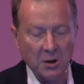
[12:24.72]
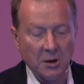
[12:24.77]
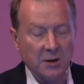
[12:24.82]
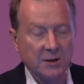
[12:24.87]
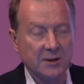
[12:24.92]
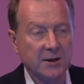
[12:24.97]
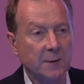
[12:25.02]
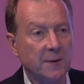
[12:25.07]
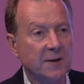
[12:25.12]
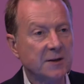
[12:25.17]

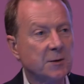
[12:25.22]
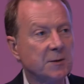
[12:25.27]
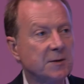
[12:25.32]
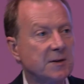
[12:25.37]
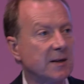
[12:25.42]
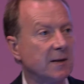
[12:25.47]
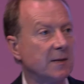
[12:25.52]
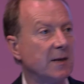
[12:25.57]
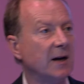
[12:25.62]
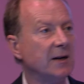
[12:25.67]
So this was
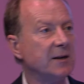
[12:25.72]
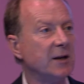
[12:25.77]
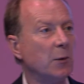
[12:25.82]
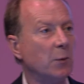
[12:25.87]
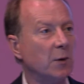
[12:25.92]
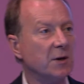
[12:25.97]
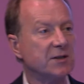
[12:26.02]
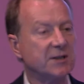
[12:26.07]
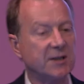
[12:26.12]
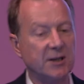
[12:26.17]
the idea
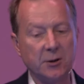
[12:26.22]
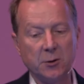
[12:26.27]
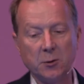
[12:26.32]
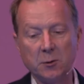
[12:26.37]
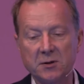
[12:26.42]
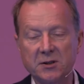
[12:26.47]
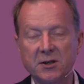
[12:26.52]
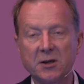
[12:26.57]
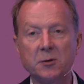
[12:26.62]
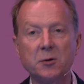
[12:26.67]
was
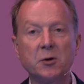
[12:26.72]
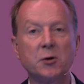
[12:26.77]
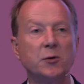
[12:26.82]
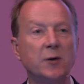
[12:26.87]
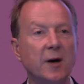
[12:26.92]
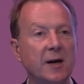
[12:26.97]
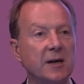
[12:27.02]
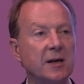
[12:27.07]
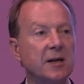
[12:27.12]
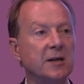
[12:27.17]
to
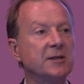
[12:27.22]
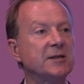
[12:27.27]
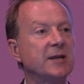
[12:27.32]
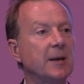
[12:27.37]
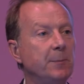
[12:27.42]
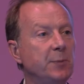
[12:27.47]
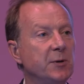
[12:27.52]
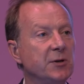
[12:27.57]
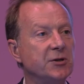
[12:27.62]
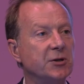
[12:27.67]
create
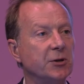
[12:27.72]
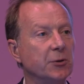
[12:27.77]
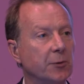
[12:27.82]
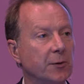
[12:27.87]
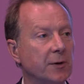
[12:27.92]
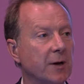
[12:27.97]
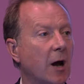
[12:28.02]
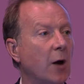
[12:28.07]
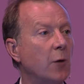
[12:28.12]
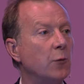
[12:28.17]
contemporary
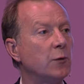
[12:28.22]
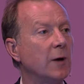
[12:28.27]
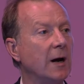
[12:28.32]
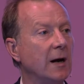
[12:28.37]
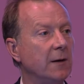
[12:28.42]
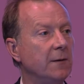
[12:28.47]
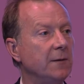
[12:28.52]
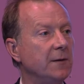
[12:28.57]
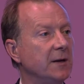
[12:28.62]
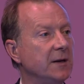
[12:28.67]
jewelry
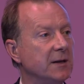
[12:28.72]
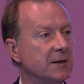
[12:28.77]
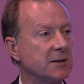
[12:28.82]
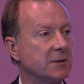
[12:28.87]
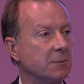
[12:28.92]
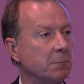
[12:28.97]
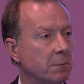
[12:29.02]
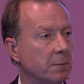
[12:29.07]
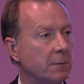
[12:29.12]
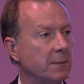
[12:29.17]
around these
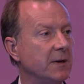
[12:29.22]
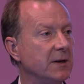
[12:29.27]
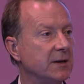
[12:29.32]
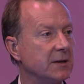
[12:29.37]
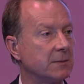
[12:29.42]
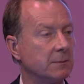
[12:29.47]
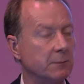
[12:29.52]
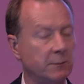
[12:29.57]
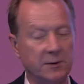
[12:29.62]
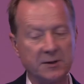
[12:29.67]

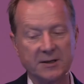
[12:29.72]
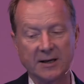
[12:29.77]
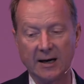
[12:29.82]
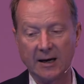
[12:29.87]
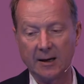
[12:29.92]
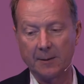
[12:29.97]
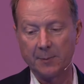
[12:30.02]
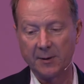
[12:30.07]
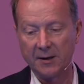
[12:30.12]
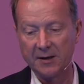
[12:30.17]

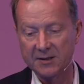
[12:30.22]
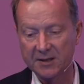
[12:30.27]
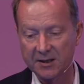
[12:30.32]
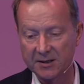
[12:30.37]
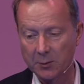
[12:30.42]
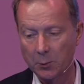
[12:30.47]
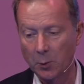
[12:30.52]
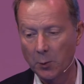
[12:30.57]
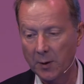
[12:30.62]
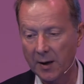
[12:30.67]
retired pieces.
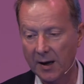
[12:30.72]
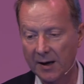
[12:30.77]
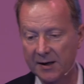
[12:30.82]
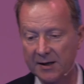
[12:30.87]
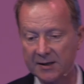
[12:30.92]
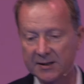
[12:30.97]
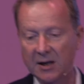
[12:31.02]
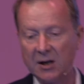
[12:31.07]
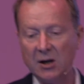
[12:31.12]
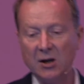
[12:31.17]
And what we had
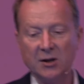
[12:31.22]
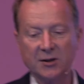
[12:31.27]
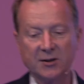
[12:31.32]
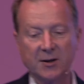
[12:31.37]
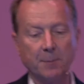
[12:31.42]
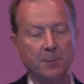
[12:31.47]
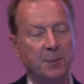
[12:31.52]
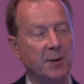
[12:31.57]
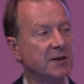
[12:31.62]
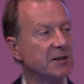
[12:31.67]
is
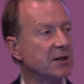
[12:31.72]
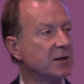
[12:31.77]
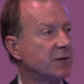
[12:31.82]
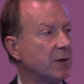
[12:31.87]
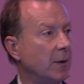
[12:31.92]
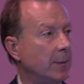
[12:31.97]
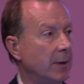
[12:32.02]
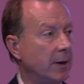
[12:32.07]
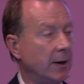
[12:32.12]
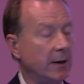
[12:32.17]
some pieces
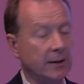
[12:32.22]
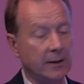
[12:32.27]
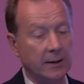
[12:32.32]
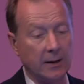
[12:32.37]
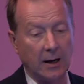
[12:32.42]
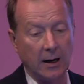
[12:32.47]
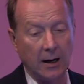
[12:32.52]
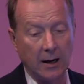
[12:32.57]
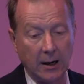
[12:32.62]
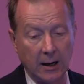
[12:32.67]
from
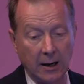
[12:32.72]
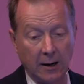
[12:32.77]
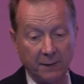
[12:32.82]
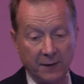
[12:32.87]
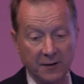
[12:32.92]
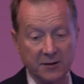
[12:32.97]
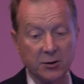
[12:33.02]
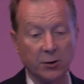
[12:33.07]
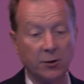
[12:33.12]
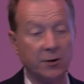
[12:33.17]
a
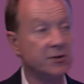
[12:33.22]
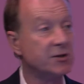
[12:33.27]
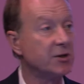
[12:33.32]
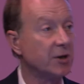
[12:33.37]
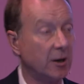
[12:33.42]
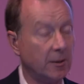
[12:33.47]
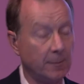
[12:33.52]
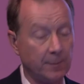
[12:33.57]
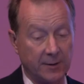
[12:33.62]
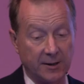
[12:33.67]
Victorian
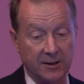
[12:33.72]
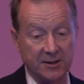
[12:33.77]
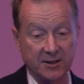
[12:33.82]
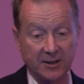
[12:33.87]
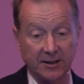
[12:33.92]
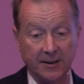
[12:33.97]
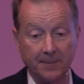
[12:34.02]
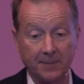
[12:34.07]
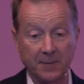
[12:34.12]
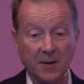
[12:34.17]
charm
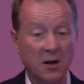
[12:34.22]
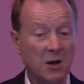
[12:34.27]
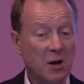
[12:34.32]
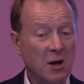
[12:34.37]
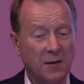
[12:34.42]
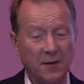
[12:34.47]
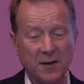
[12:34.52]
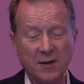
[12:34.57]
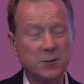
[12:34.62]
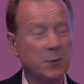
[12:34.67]
bracelet.
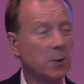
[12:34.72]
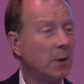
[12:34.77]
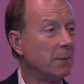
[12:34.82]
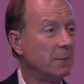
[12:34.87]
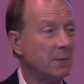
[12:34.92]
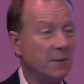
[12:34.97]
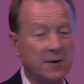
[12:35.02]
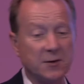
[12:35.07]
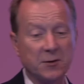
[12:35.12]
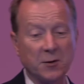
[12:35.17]
These are
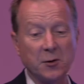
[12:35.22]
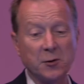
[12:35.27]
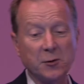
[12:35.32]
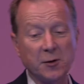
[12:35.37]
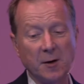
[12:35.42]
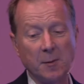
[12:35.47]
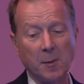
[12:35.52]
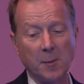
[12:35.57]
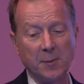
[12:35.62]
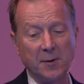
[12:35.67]

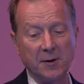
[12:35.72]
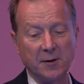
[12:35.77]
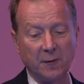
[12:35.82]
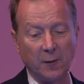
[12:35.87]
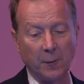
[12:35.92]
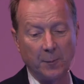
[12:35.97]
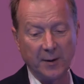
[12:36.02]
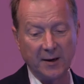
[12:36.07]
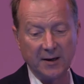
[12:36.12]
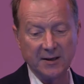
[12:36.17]
incredibly
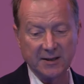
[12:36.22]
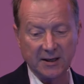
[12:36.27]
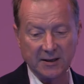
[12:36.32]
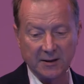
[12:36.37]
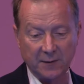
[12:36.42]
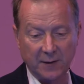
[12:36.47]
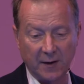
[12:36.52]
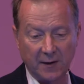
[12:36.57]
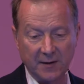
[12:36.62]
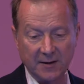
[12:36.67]
beautiful pieces.
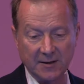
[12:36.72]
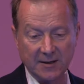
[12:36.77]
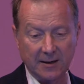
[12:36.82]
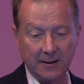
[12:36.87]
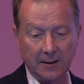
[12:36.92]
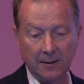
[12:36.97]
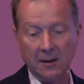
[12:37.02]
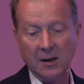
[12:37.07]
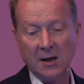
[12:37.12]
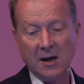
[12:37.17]
I found these
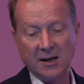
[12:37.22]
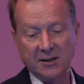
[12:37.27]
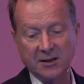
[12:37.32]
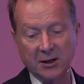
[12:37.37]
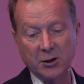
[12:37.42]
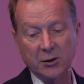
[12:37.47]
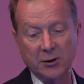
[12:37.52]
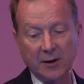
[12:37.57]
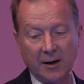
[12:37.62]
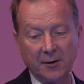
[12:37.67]
little, it's a
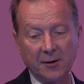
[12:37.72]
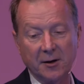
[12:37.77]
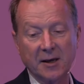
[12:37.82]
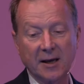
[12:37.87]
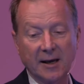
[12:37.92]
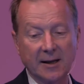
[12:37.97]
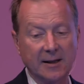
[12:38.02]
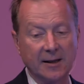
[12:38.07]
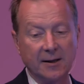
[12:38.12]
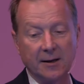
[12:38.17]
crown, a
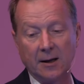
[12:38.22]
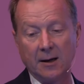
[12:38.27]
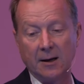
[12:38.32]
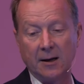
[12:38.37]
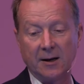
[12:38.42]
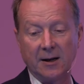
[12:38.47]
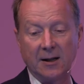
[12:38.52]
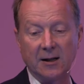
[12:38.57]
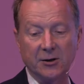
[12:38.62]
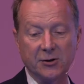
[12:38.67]
kettle, and a
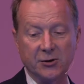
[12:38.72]
little